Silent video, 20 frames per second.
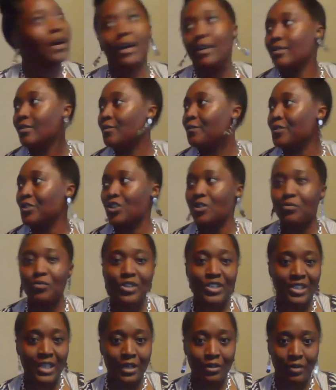I don't know. For
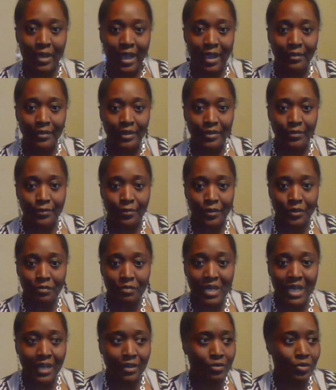some reason, I don't have it in front
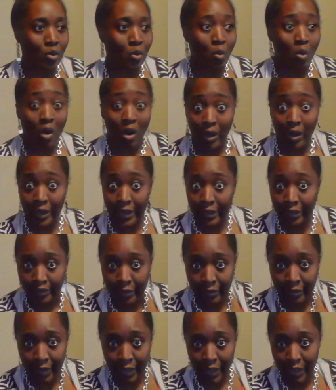of me. I don't know
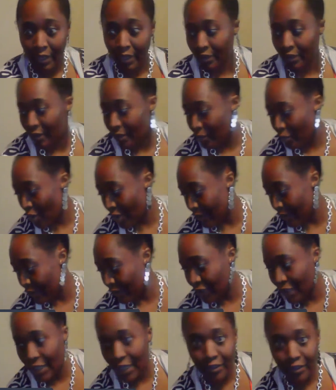why. Okay. I brought
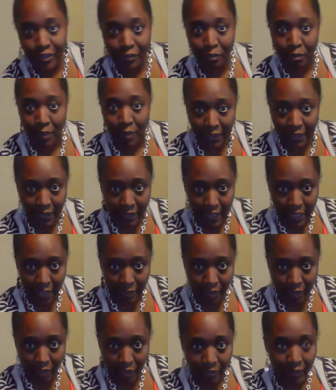everything else but the
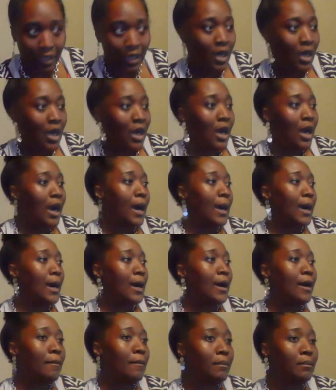damn herb.
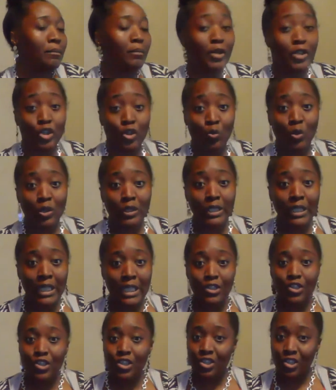Um, but you will
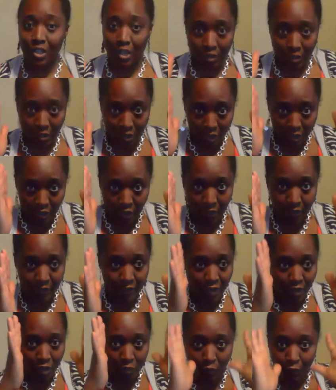need just the, the
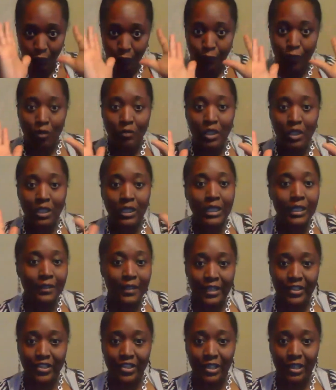herb, the herbal formula,
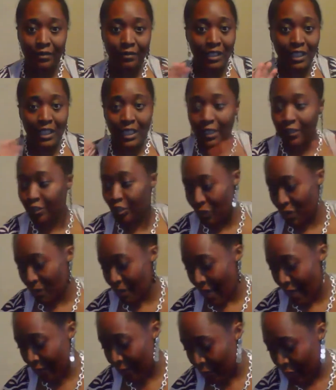and that's it. Everything else you'll
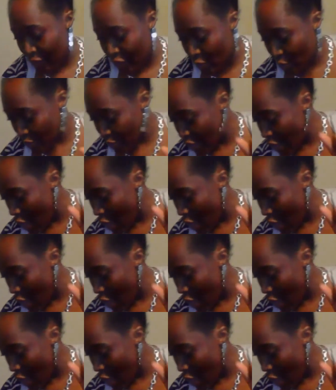be buying from the store.